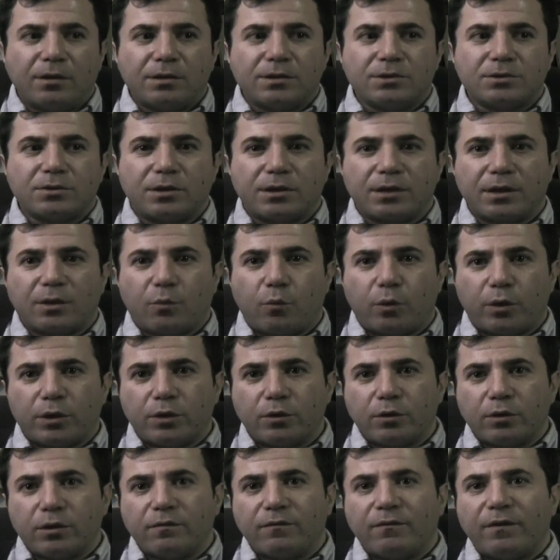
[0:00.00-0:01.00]
So I think when
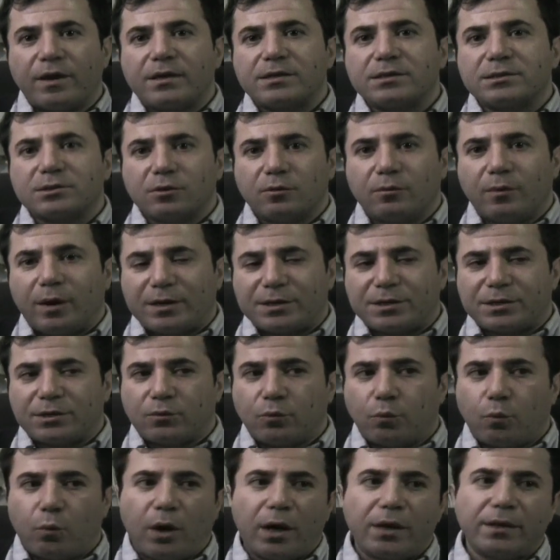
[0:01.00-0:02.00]
you invest so much
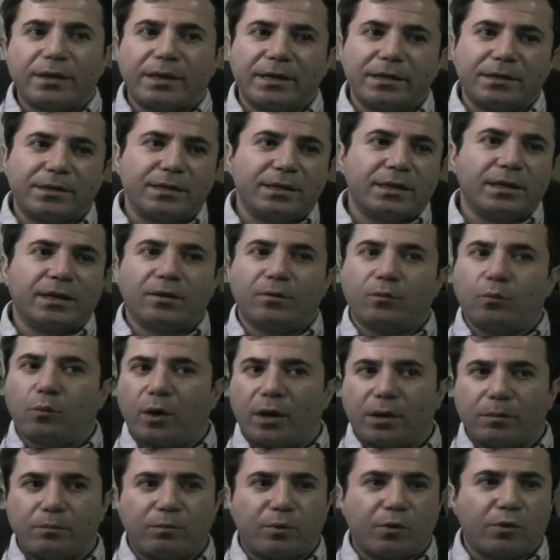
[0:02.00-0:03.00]
in one idea,
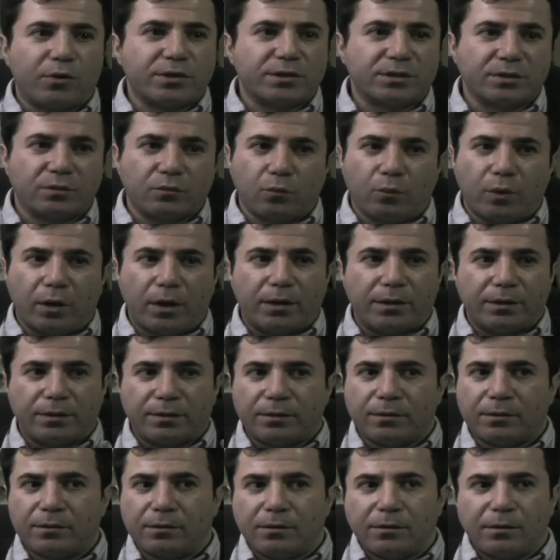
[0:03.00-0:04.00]
one person,
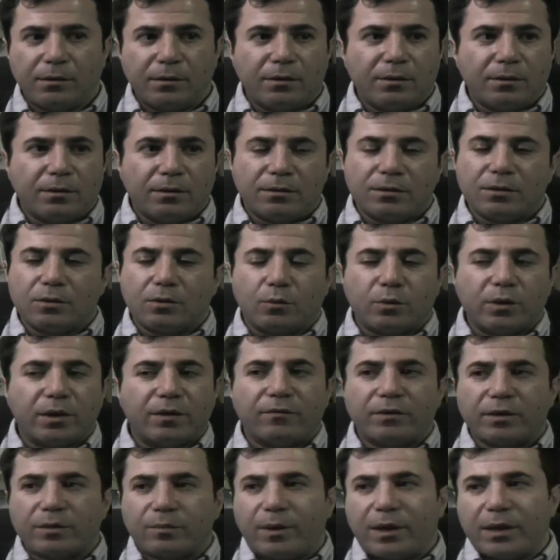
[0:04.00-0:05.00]
one, you know,
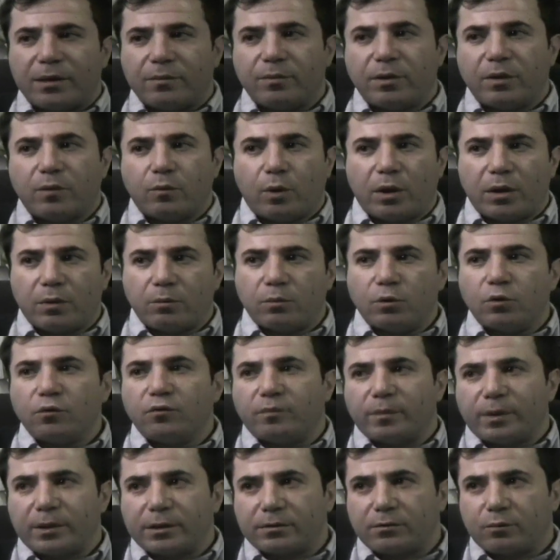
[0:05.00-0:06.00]
whatever it might be, one
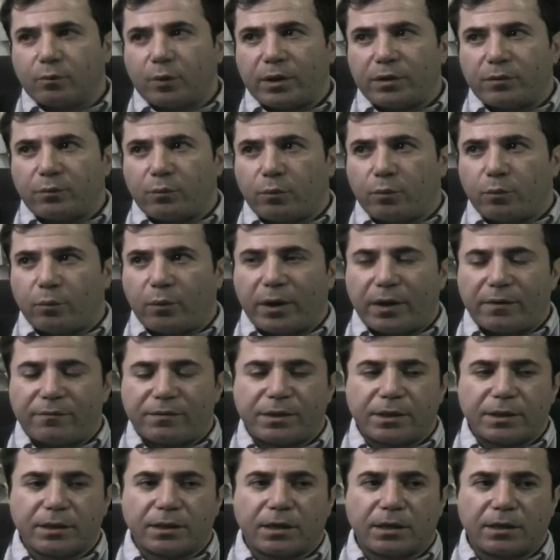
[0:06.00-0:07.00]
movement, one way of
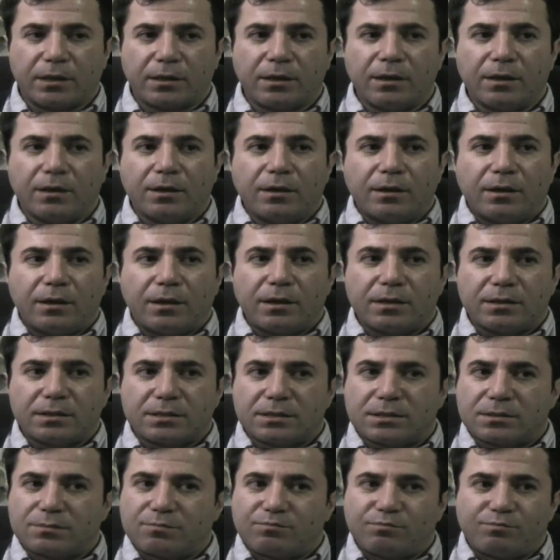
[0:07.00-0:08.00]
thinking,
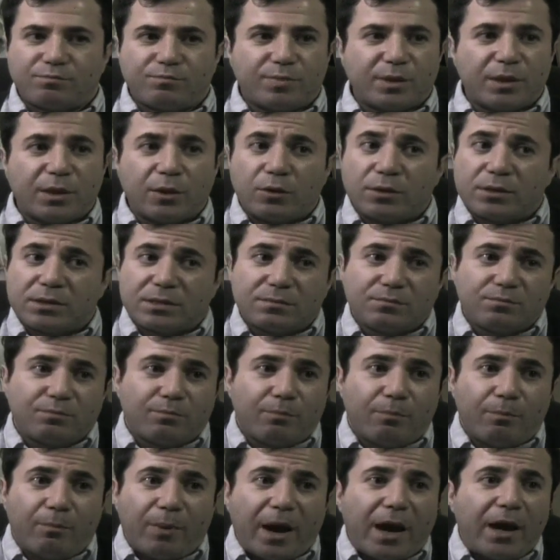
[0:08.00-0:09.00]
it's, you know, it's
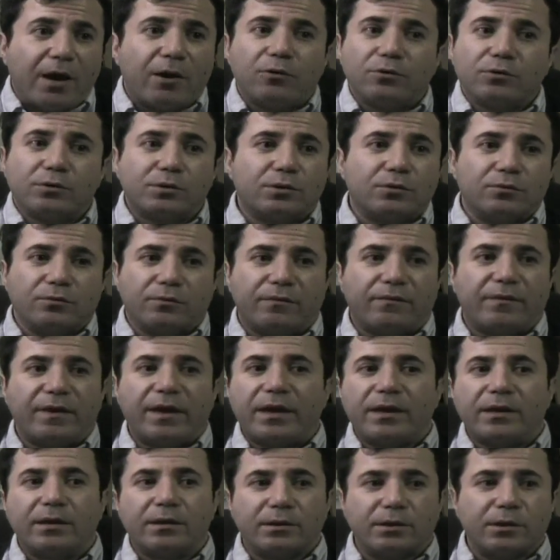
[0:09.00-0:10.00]
bound to
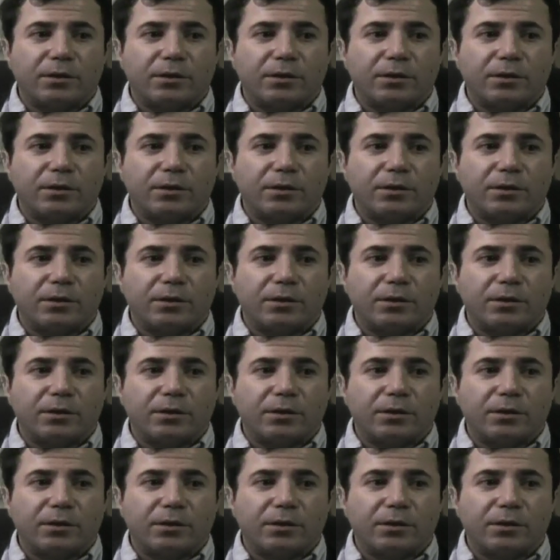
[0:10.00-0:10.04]
fail